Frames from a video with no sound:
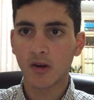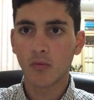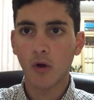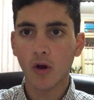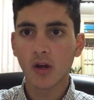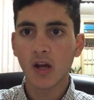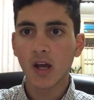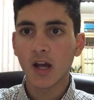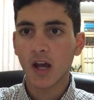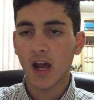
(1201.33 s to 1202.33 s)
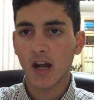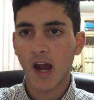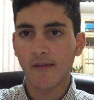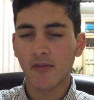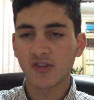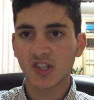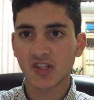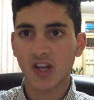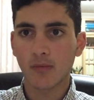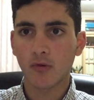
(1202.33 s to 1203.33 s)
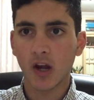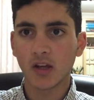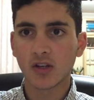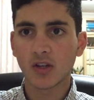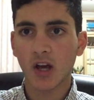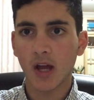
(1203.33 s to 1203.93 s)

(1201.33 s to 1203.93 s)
in a row, and have a 6-day break